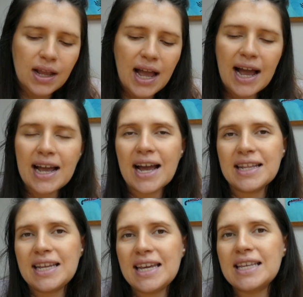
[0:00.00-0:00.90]
I
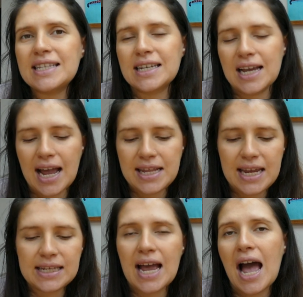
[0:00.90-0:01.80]
need
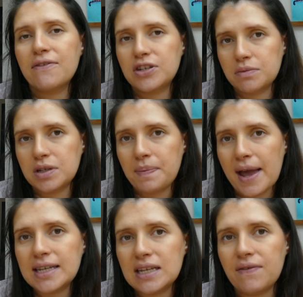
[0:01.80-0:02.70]
to have some
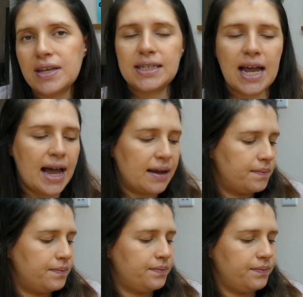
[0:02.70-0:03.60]
space at this
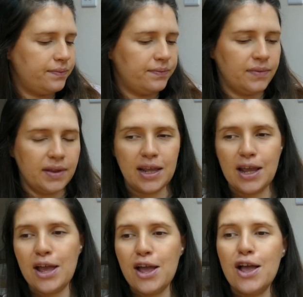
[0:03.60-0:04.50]
time.
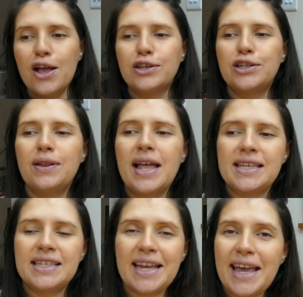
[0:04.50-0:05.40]
So
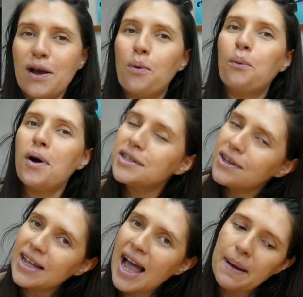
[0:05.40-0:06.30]
let's see what's
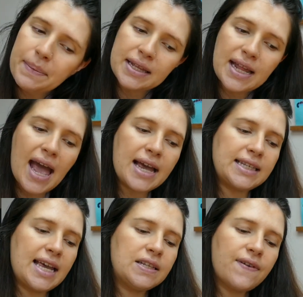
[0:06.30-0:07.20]
going to happen next.
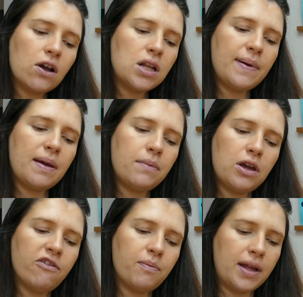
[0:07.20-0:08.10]
Is there going to be
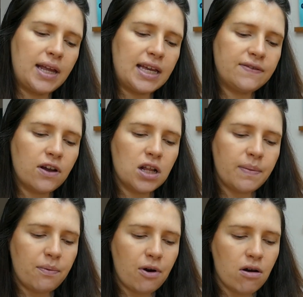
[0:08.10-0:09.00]
movement? Is there going to
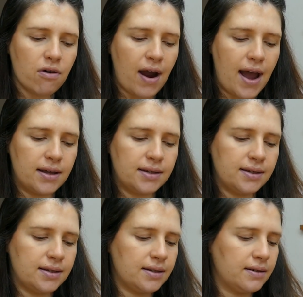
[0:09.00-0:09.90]
be
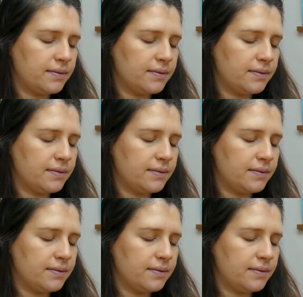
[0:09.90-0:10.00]
progress?